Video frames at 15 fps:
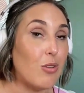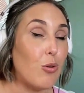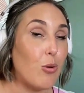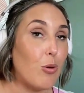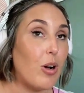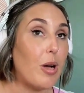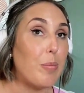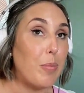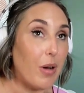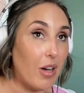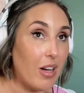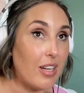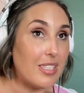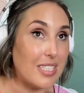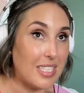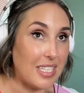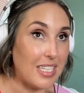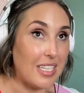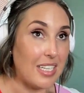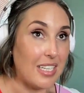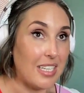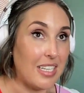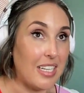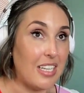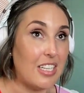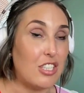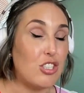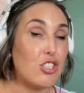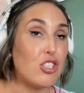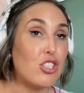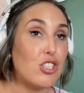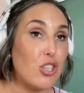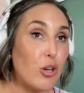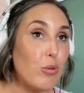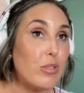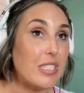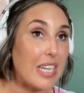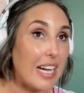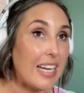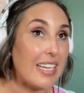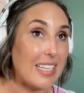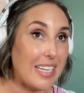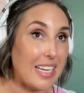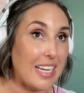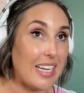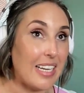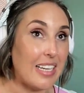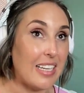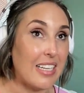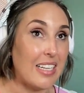or a party so tightly